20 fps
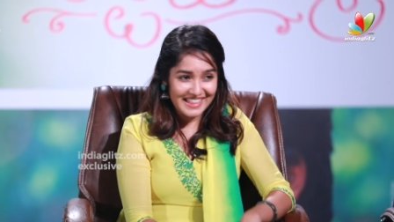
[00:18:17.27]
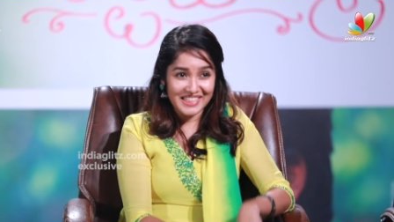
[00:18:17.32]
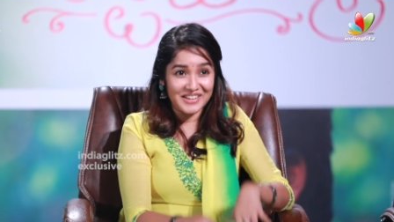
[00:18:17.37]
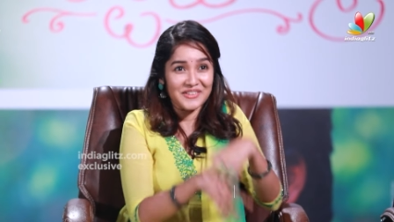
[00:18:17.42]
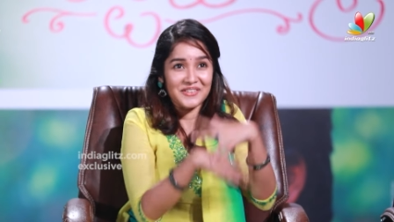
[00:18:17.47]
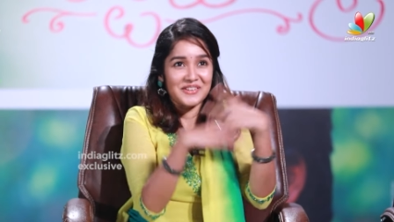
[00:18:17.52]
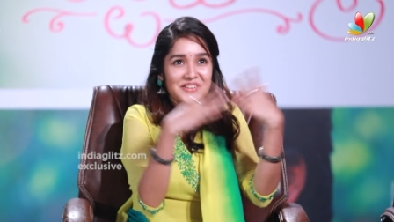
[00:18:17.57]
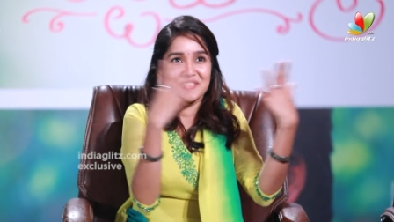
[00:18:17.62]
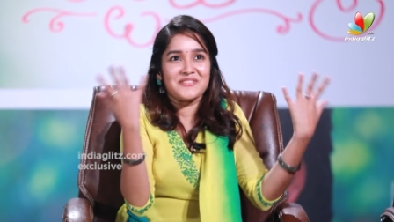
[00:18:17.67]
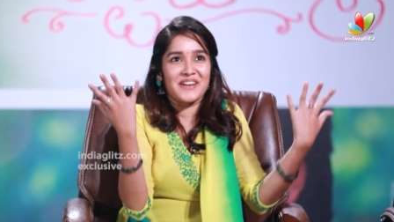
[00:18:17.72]
The
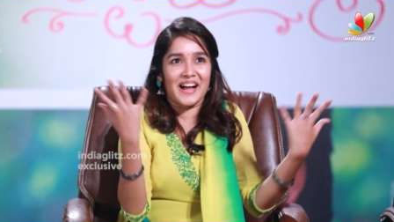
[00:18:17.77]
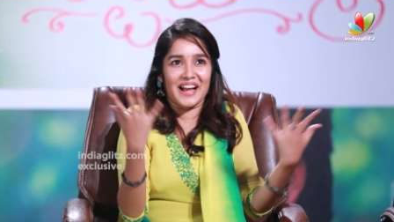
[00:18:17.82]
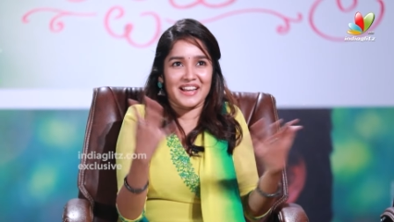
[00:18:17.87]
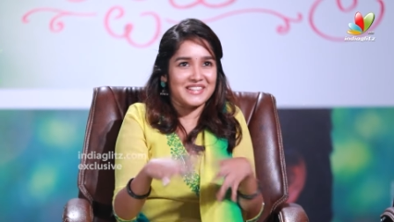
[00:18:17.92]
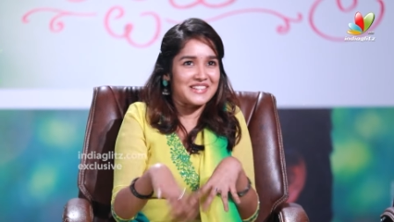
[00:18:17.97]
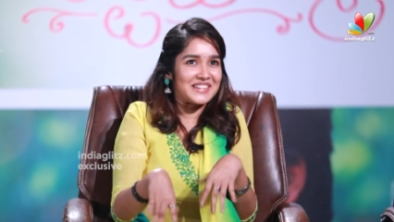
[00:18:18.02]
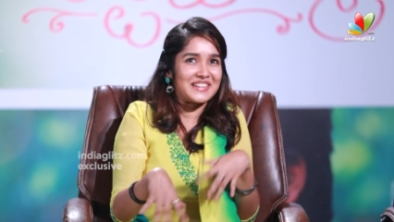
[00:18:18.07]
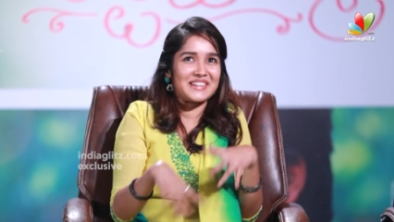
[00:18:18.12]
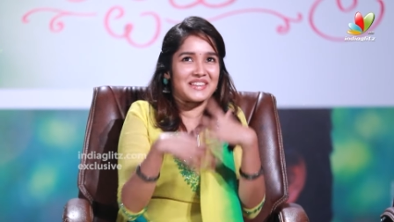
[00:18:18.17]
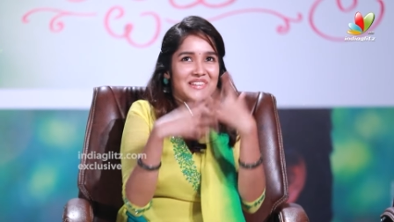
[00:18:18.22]
whole
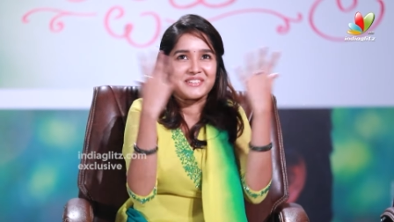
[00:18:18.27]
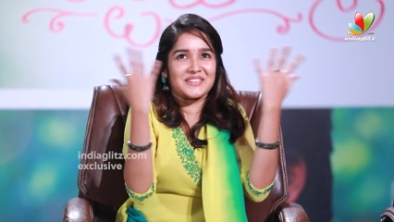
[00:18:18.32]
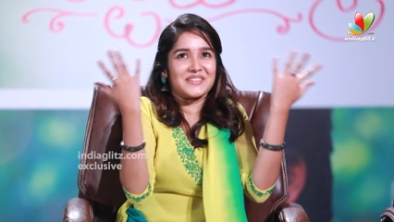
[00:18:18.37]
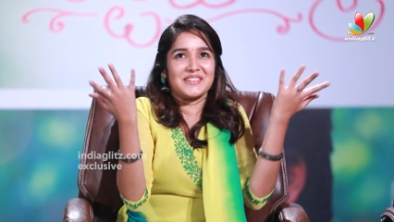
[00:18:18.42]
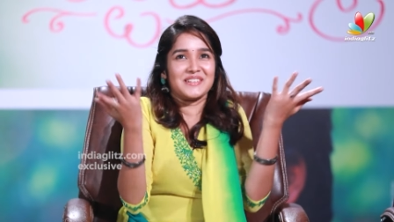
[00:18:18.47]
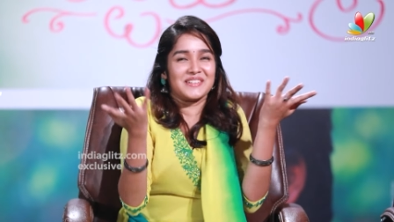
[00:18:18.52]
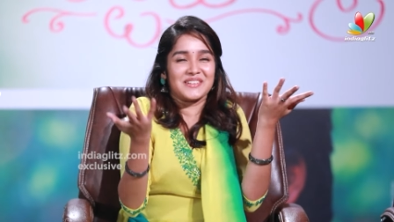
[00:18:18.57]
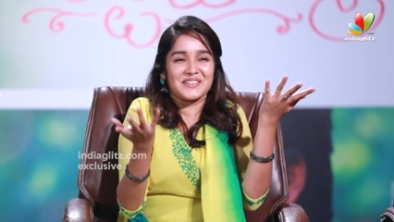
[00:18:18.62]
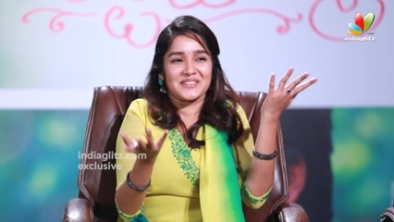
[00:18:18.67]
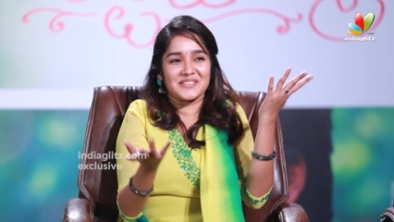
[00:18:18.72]
fashion and the
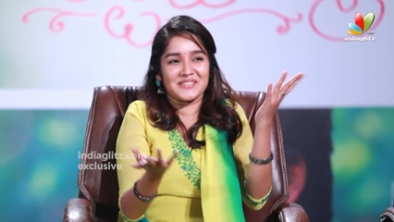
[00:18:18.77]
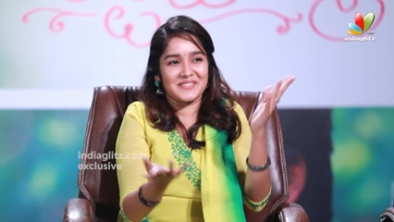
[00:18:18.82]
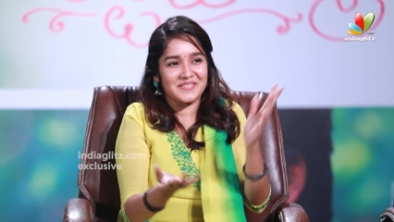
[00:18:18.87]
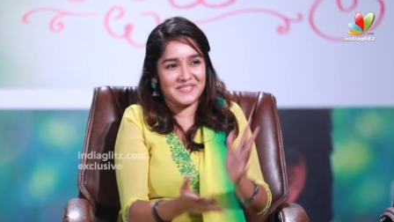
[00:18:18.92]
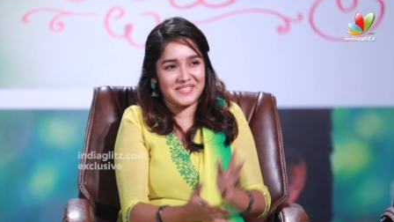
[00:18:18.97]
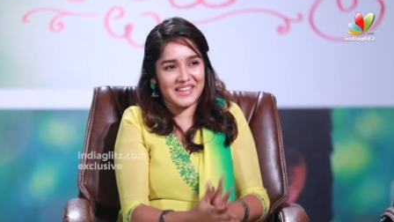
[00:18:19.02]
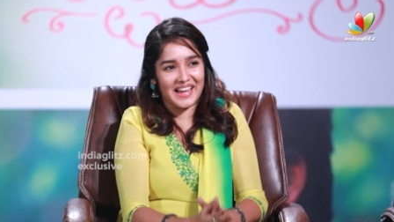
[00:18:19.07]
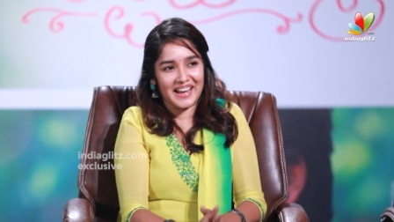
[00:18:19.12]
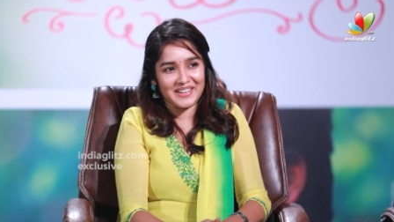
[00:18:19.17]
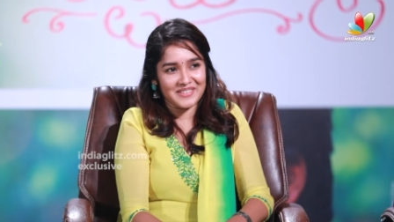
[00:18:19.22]
whole, you know,
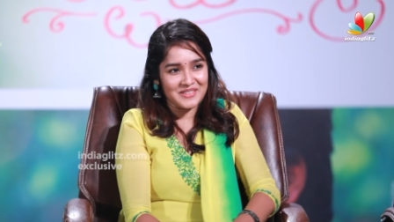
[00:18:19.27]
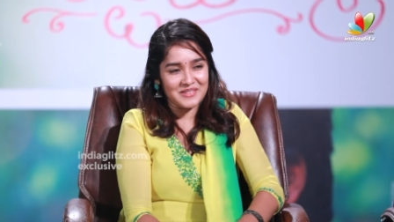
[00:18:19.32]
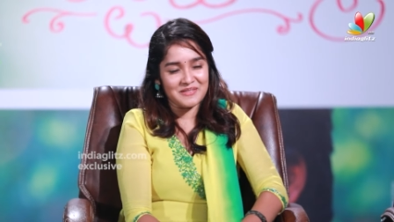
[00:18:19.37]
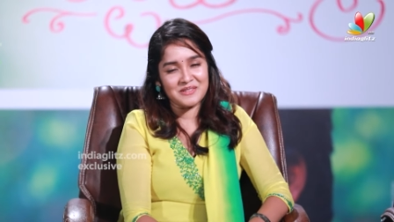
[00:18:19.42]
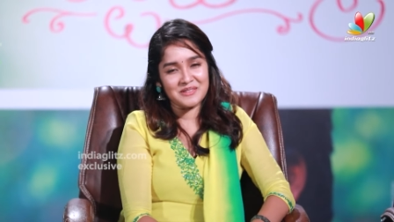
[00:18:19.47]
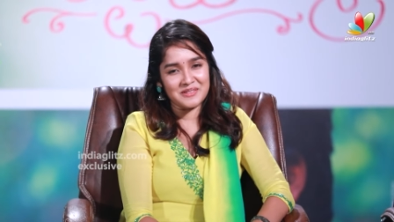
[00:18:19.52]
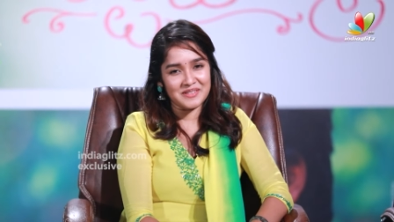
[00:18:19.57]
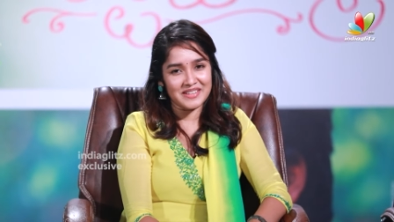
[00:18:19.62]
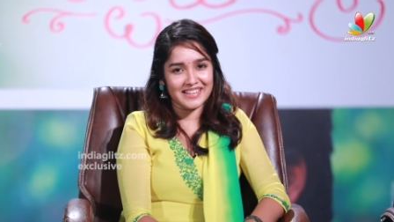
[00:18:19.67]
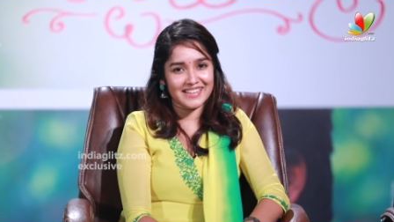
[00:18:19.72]
that of the
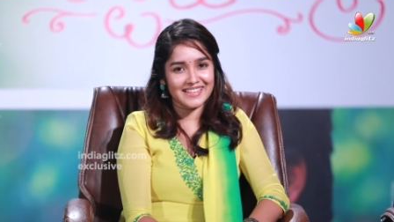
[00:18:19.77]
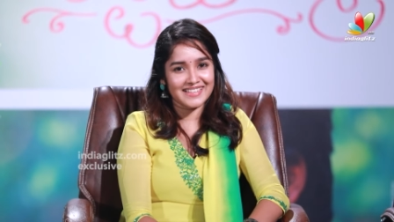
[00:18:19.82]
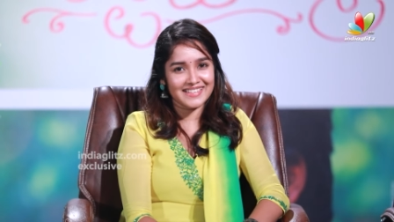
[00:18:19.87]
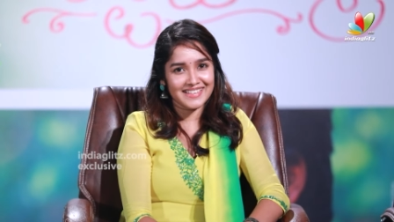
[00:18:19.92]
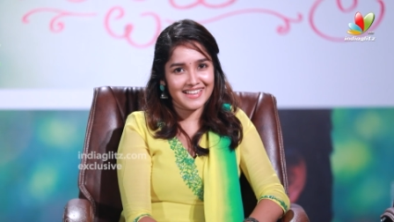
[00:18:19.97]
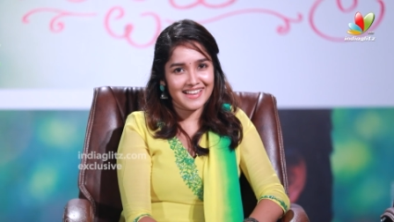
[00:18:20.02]
movie.